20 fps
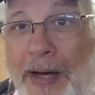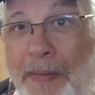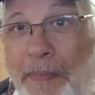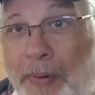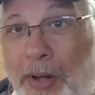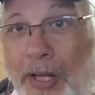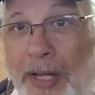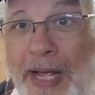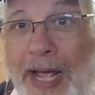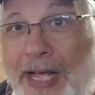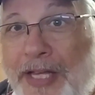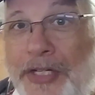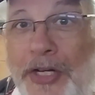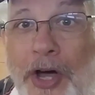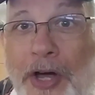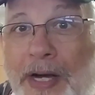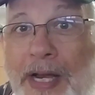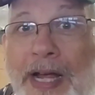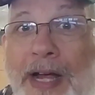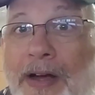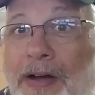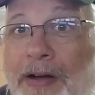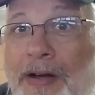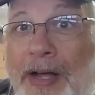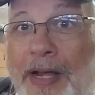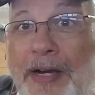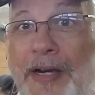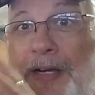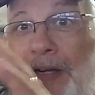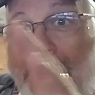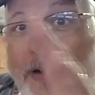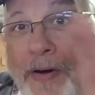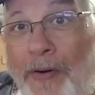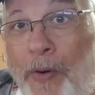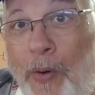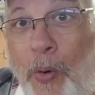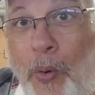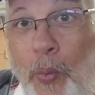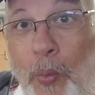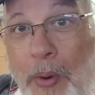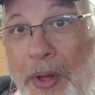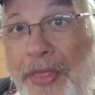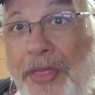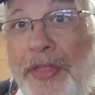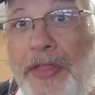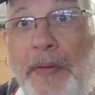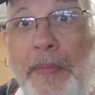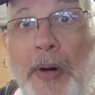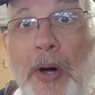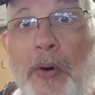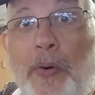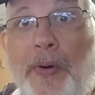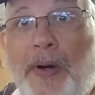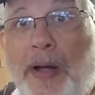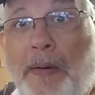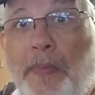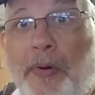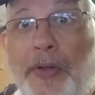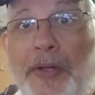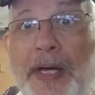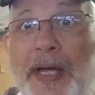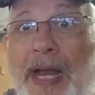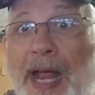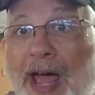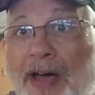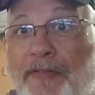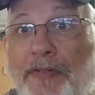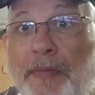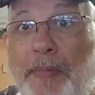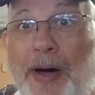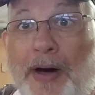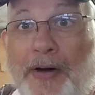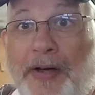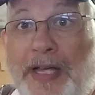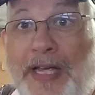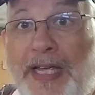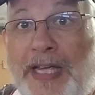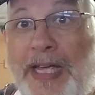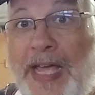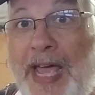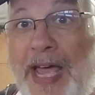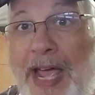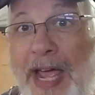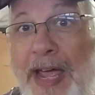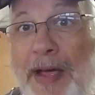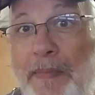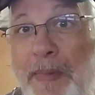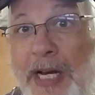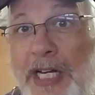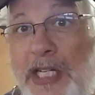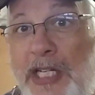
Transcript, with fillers: bulkheads on here and the whole width of the boat, I'm only going to have about yay much